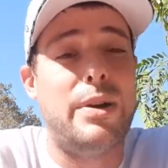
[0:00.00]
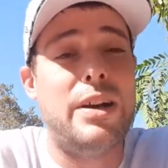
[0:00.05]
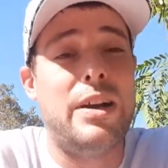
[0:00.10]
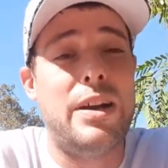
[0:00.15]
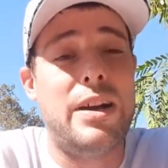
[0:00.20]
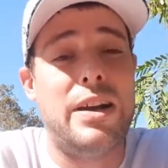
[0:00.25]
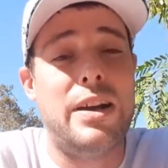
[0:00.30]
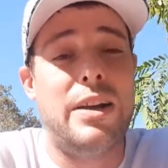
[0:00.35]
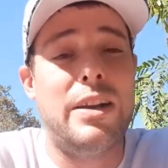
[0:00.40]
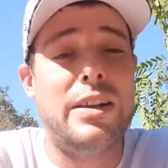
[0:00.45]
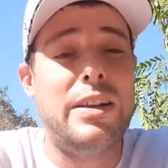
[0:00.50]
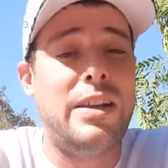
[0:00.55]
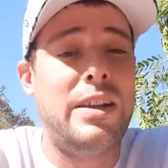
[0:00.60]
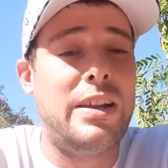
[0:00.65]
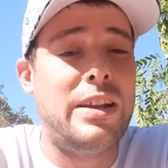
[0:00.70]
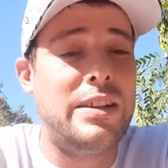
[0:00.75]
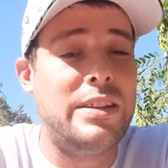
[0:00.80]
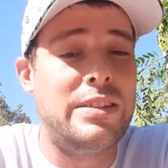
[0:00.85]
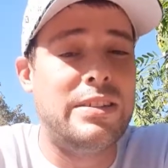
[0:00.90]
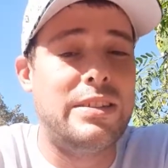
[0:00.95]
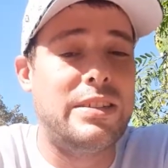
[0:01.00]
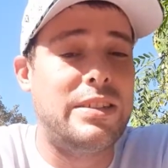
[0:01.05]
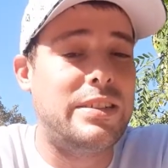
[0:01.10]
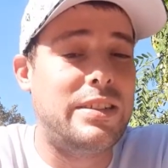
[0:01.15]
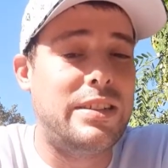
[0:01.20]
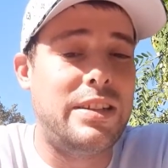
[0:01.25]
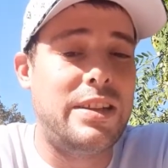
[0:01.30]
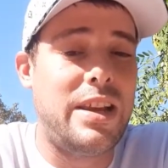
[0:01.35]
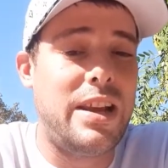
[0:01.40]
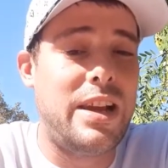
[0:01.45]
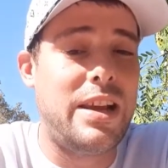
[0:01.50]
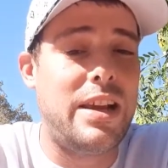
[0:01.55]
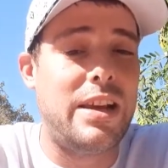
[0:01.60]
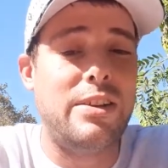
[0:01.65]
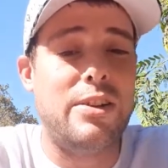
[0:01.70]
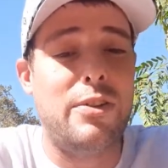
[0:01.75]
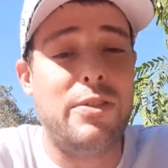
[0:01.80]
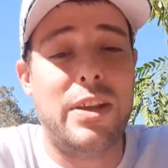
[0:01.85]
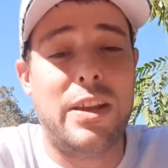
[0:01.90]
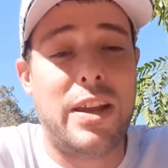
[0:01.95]
Uh, and, yeah, I
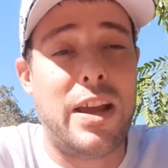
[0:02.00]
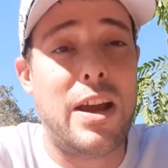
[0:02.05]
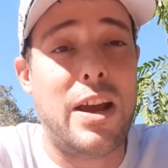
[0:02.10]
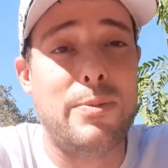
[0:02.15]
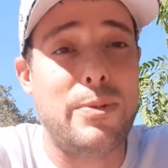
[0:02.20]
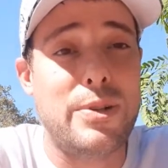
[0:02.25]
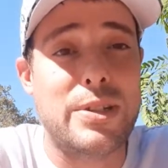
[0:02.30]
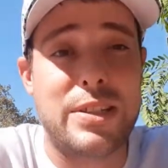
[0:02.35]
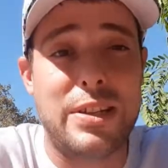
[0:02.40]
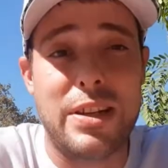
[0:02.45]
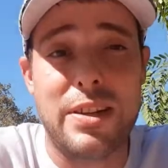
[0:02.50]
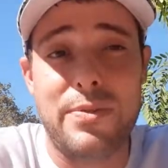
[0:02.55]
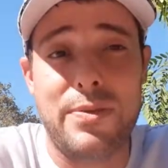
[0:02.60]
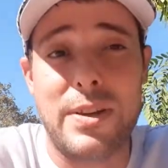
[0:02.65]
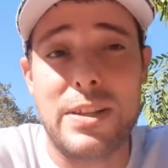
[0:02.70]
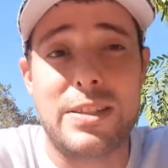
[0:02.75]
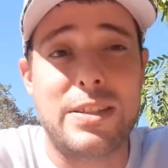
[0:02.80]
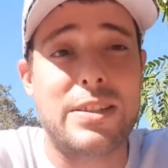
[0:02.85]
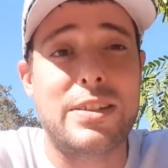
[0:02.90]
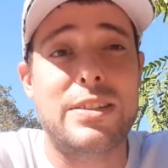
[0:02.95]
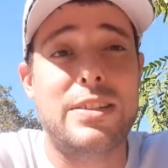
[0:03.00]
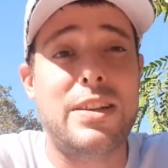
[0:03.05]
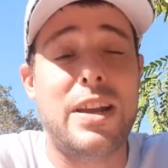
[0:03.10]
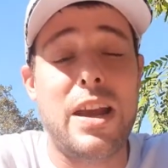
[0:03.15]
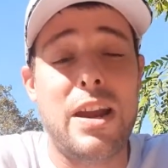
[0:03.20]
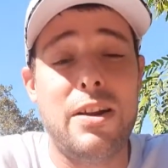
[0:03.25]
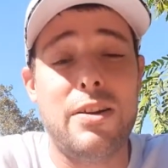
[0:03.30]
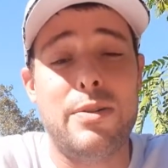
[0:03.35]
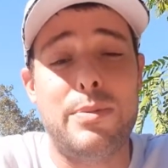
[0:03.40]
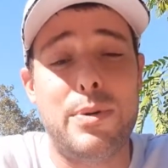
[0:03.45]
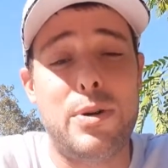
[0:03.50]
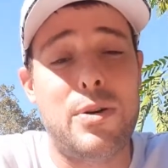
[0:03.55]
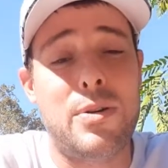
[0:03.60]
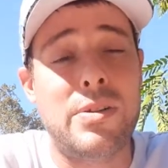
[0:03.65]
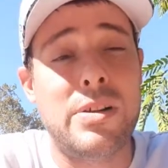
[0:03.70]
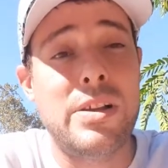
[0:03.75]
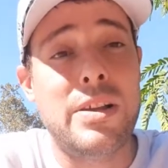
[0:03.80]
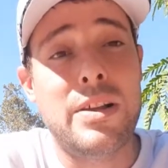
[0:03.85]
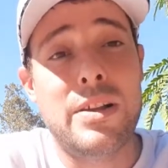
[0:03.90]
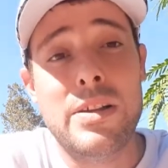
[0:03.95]
know the Cowboys' defense is
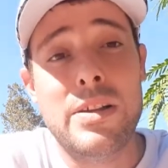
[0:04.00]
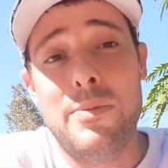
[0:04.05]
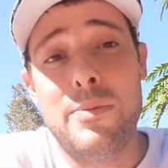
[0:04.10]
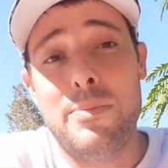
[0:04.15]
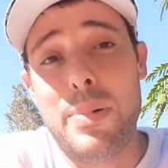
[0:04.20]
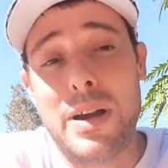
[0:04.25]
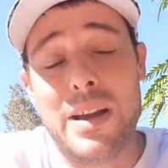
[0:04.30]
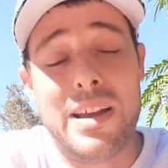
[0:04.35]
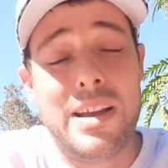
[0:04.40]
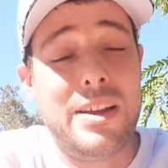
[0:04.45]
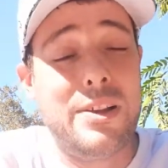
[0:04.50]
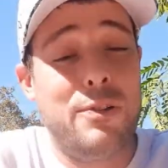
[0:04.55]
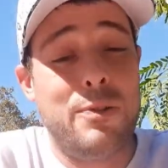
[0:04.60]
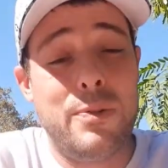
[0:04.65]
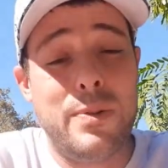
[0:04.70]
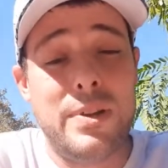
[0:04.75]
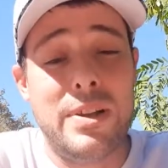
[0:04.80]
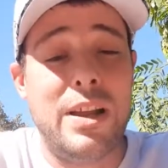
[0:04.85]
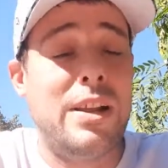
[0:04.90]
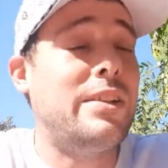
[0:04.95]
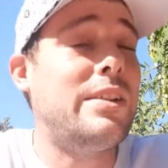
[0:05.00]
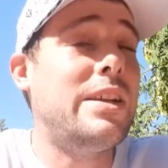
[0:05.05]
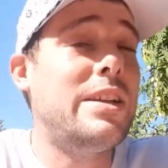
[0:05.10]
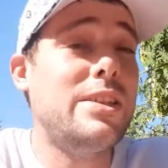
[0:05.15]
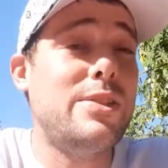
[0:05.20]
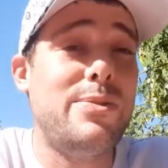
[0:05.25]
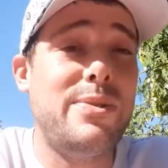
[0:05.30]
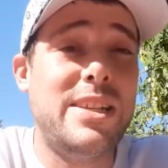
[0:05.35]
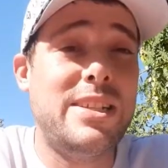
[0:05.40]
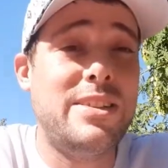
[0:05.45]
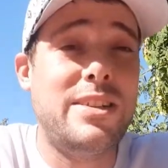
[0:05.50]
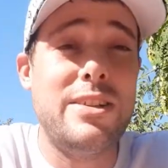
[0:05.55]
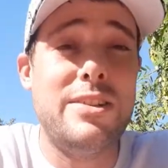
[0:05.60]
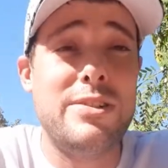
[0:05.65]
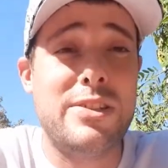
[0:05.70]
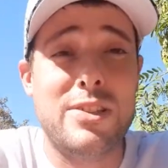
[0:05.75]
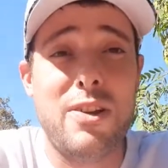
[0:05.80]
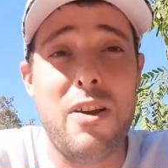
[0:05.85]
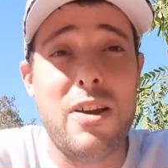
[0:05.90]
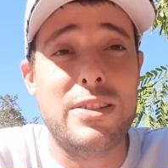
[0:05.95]
terrible, but we, at least we
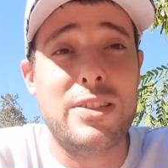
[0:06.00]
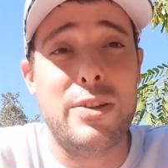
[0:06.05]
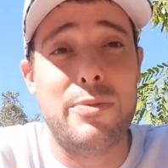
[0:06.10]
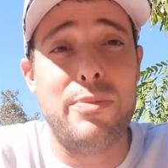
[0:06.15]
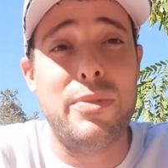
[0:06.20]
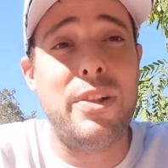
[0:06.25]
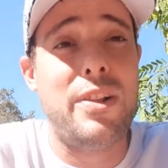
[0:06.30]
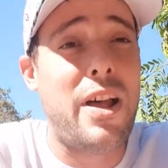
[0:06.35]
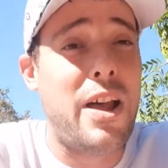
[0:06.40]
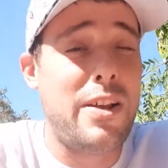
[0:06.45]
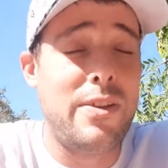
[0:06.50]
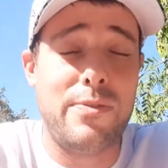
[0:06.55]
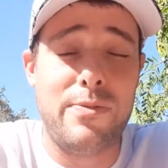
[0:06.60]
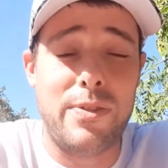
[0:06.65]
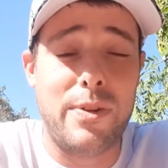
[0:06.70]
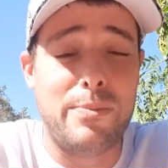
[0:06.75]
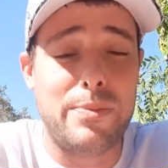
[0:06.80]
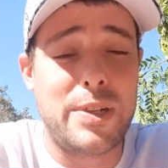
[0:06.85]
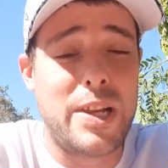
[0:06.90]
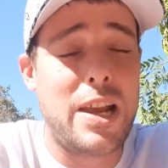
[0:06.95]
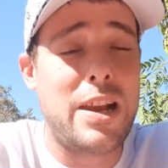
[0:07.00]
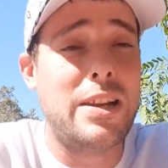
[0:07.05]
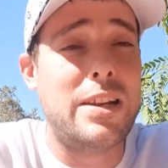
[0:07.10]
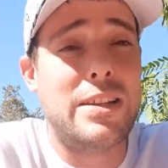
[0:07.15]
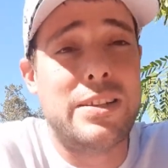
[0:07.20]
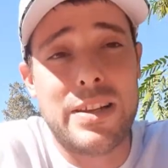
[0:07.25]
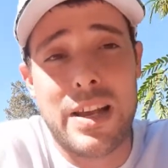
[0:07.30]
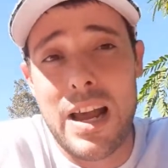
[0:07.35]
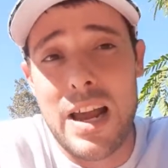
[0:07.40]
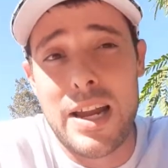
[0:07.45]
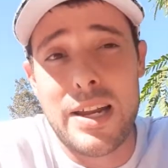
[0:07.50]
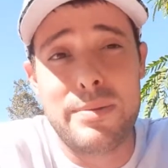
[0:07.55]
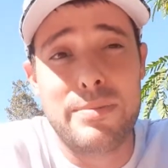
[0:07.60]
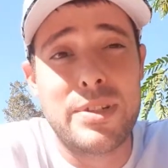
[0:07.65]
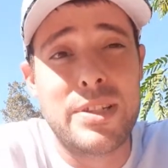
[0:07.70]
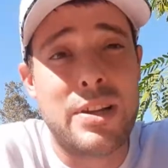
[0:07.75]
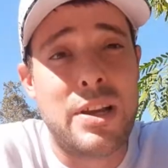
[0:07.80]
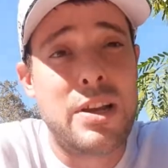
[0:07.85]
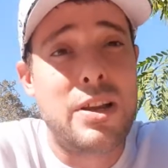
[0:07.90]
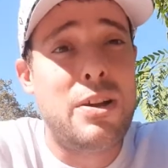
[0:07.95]
still saw some life from Danny
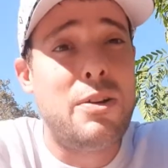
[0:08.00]
Dimes.